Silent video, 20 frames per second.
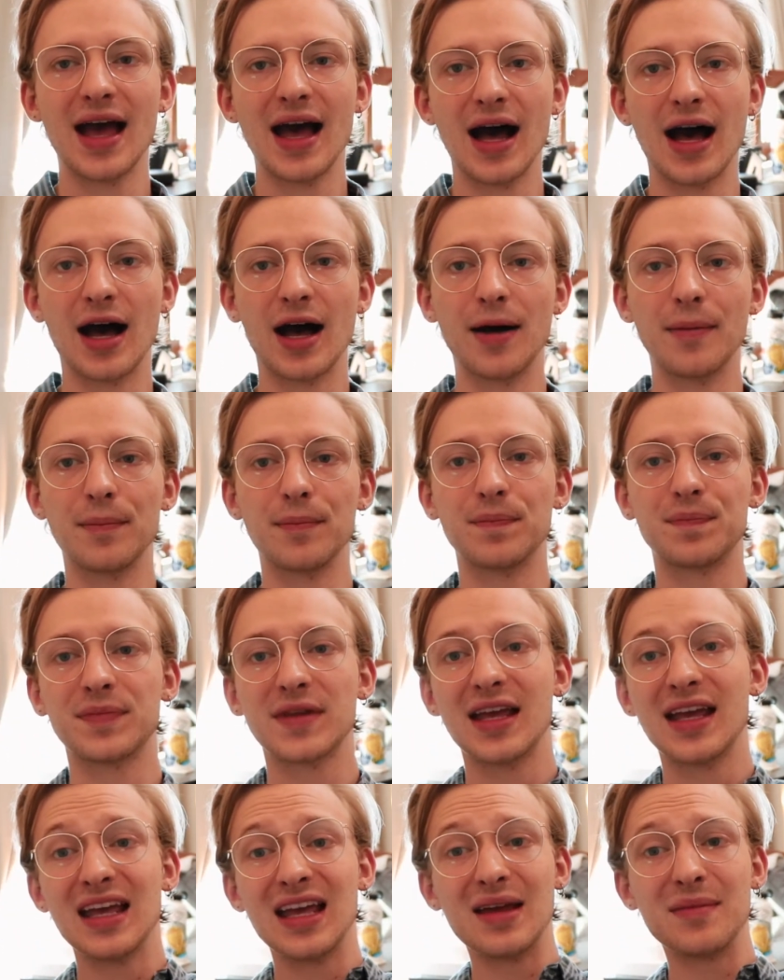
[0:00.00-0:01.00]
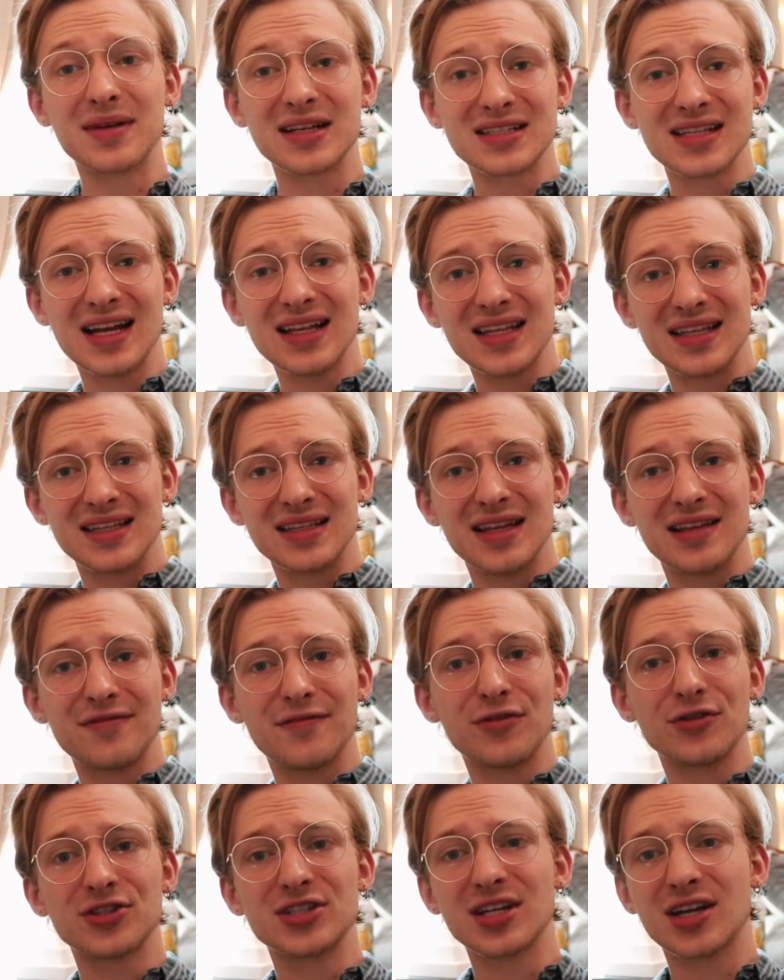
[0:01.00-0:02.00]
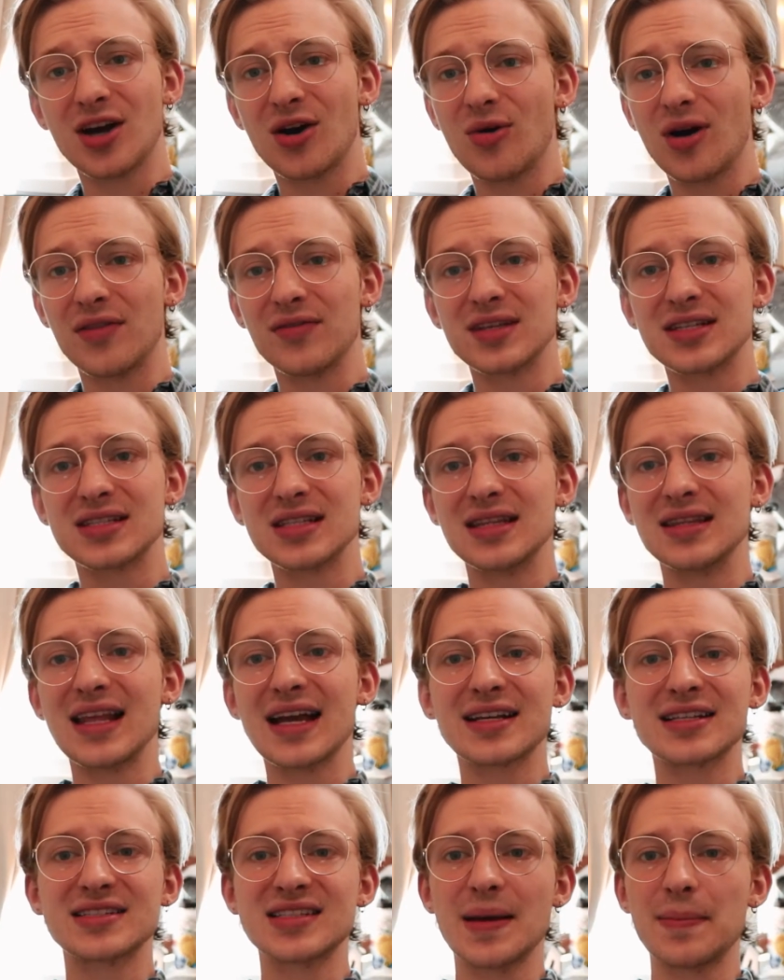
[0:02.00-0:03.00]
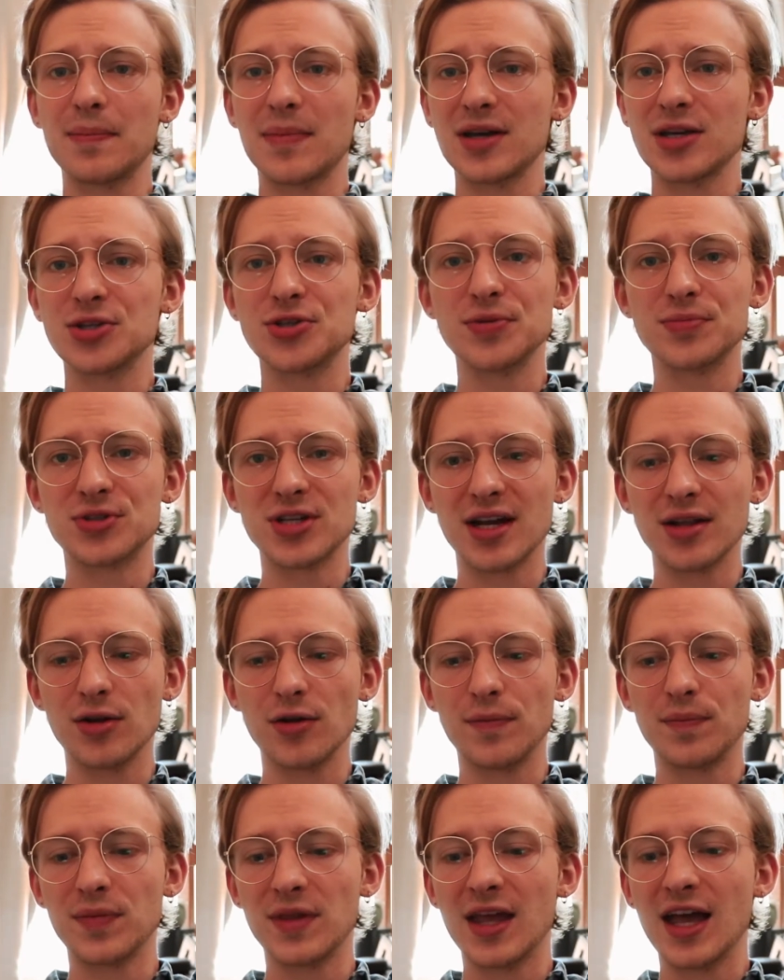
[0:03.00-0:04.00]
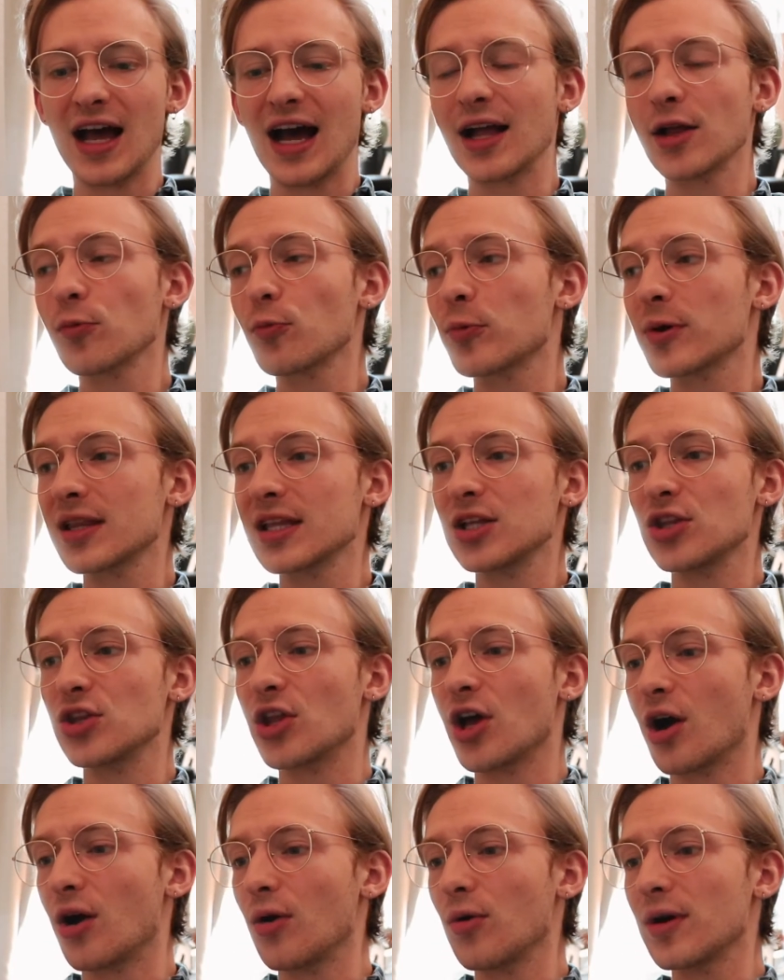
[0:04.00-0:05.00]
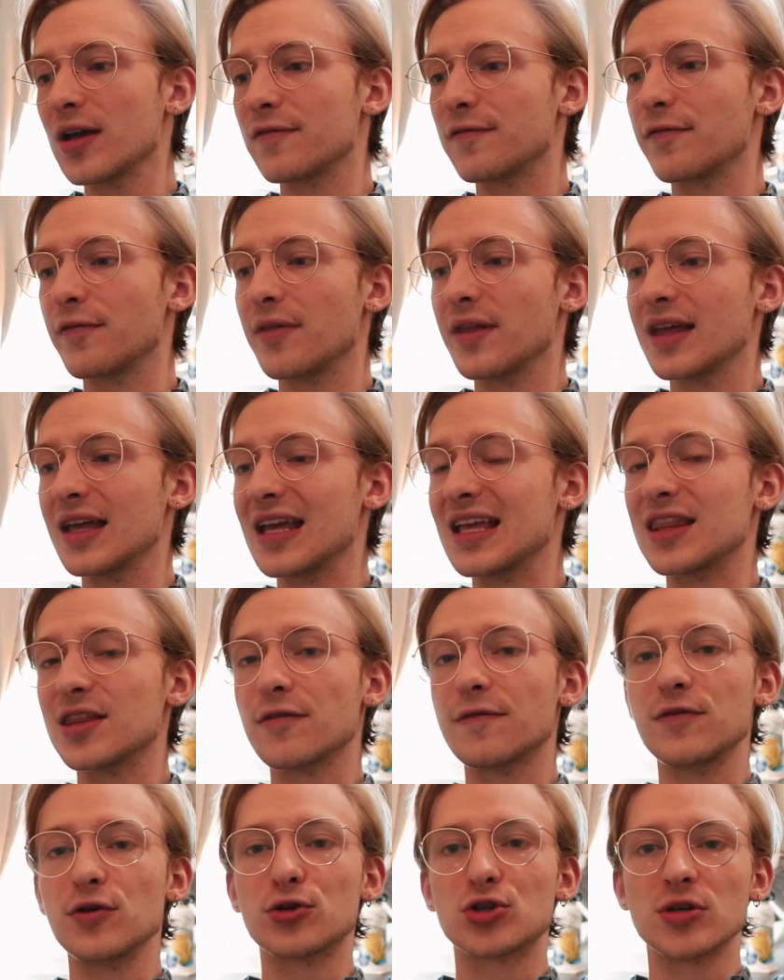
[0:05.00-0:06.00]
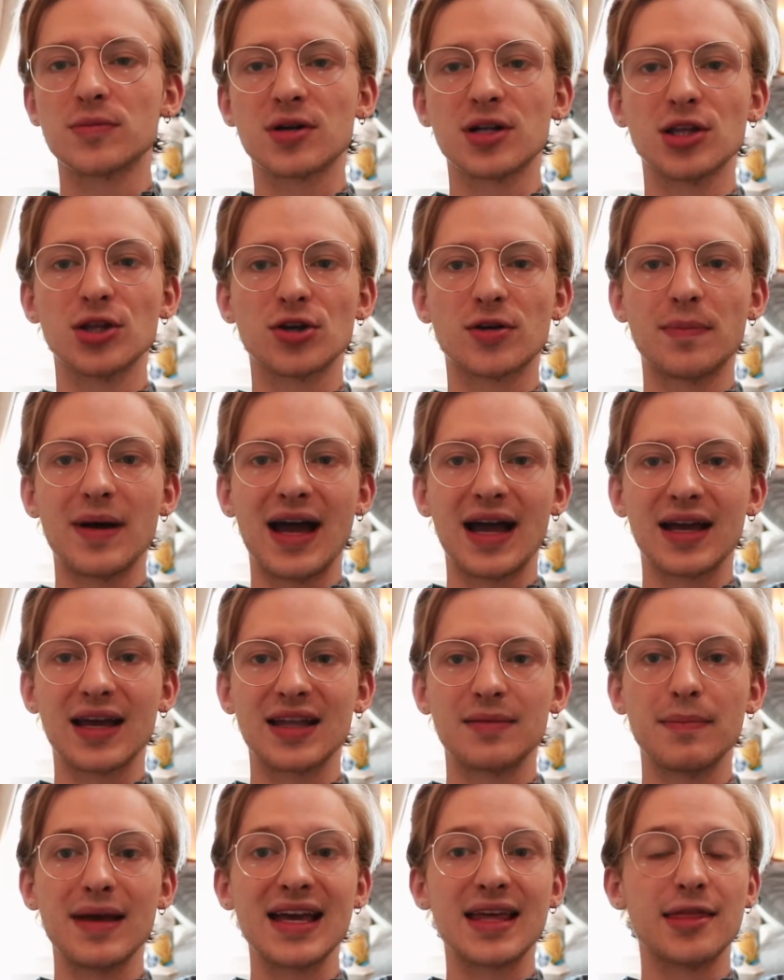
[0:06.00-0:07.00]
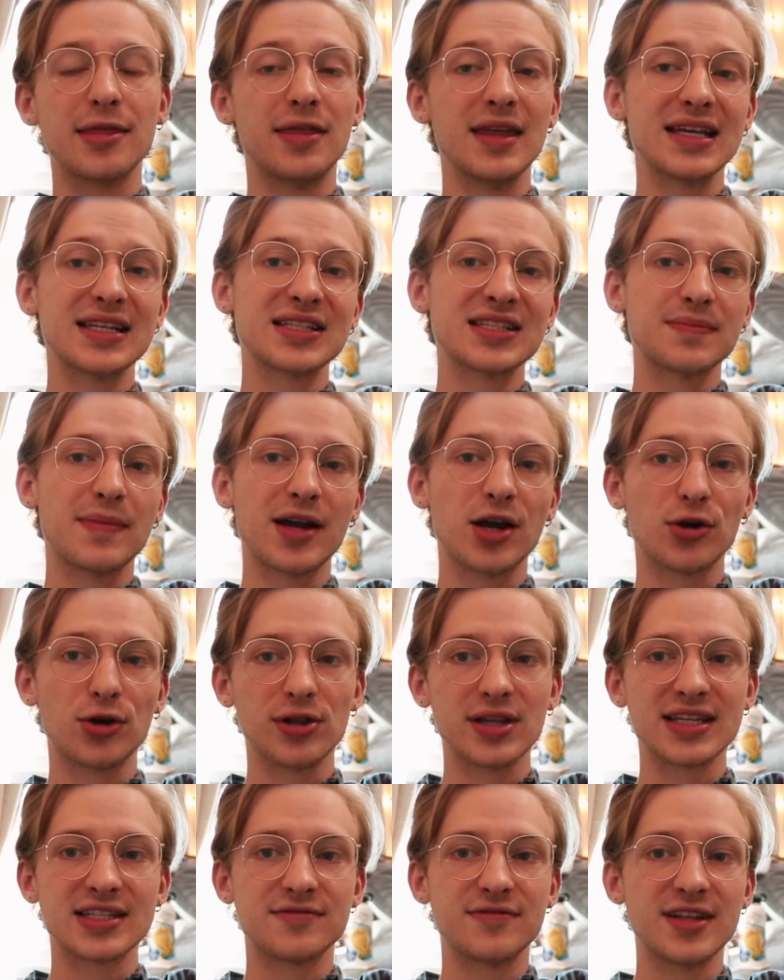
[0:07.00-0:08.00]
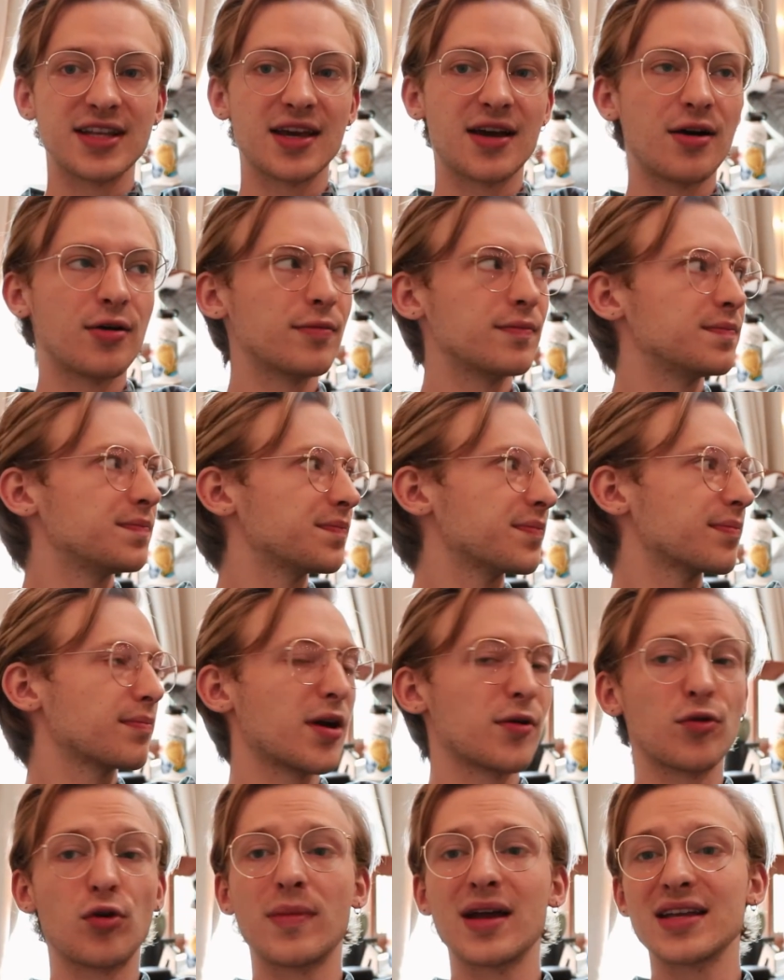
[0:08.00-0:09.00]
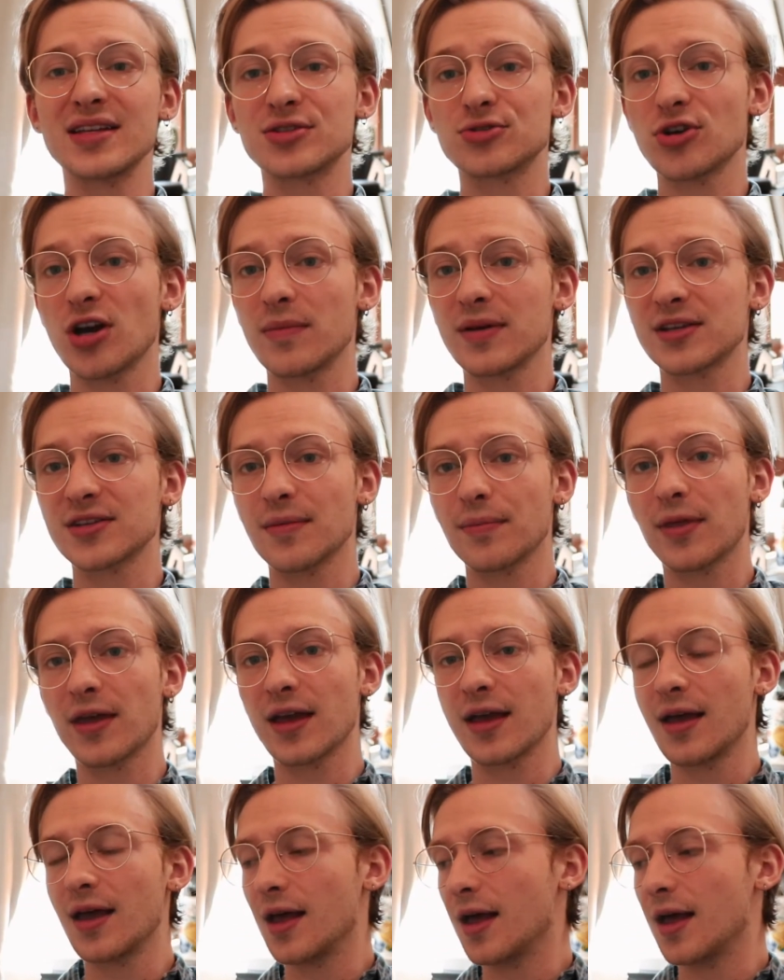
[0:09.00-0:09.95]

I'm excited to go on this next step in my YouTube channel. I don't really know if in the future I'm going to look back and make this my earliest video. My roommate is dropping something.